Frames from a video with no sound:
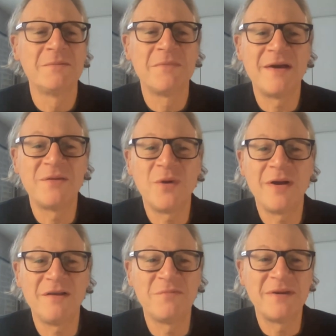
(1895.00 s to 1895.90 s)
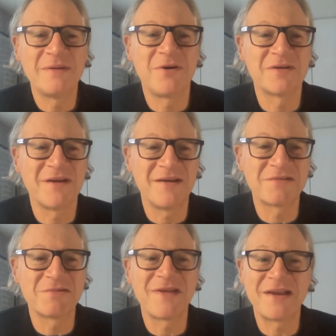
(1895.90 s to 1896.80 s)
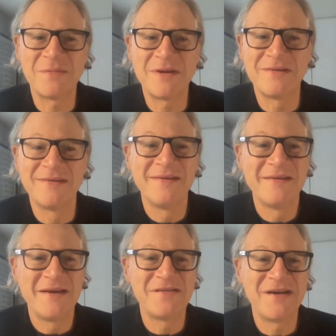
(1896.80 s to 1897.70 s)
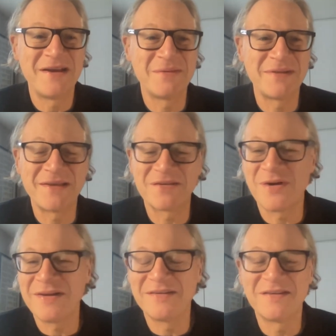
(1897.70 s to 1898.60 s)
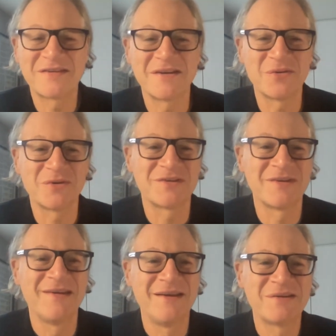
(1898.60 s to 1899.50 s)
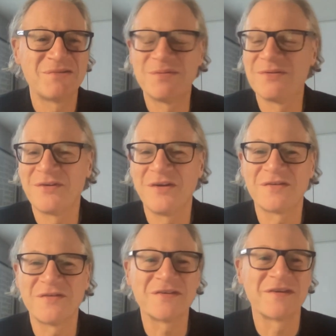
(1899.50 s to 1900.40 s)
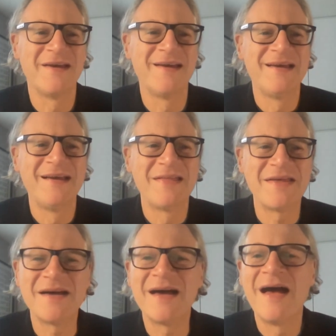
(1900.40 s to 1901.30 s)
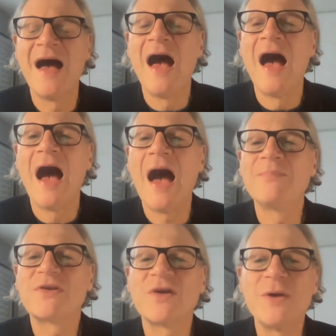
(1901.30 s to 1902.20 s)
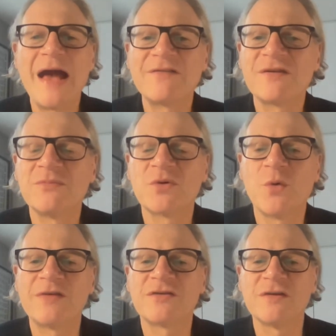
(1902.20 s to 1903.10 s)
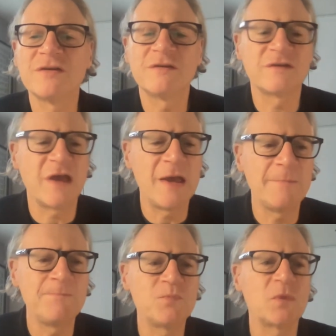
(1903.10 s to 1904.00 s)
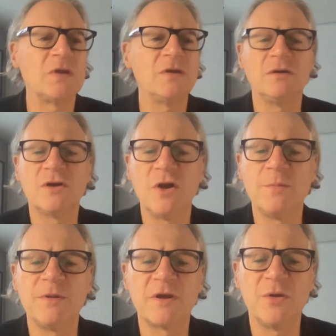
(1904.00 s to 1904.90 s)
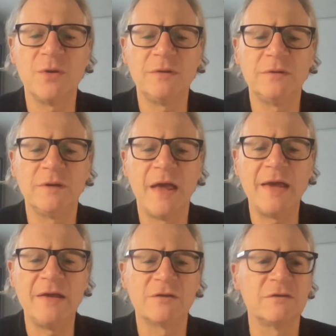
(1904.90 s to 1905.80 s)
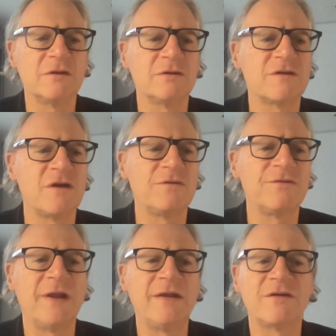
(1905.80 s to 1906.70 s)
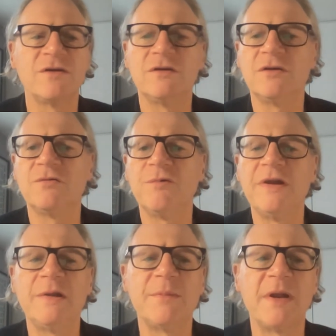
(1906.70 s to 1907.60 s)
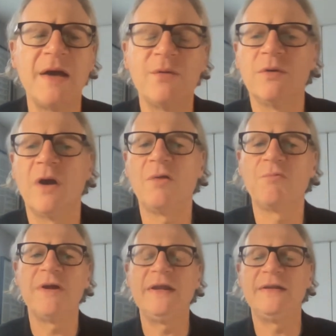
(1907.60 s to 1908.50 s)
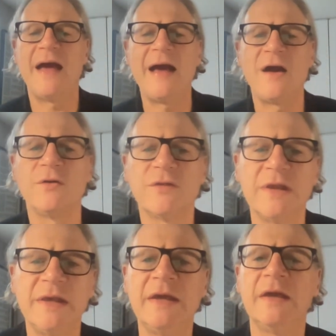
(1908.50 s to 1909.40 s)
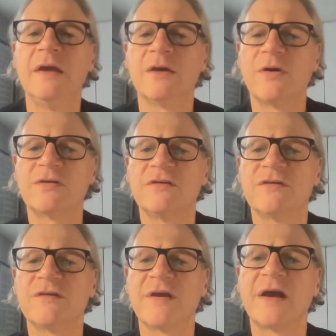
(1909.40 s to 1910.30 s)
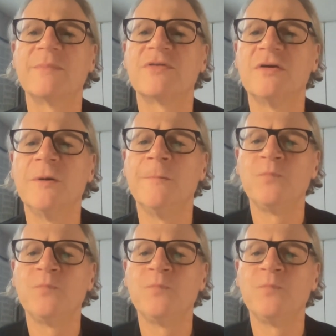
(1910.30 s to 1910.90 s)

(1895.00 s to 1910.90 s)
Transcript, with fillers: might well have been a podcaster if that had been available. And that's quite a distinguished group of philosophers there. Um, so we have some questions. Um, you, you, can open the Q&A yourself, Élaina, so you can read it, but I, I'll read out the questions as they come. So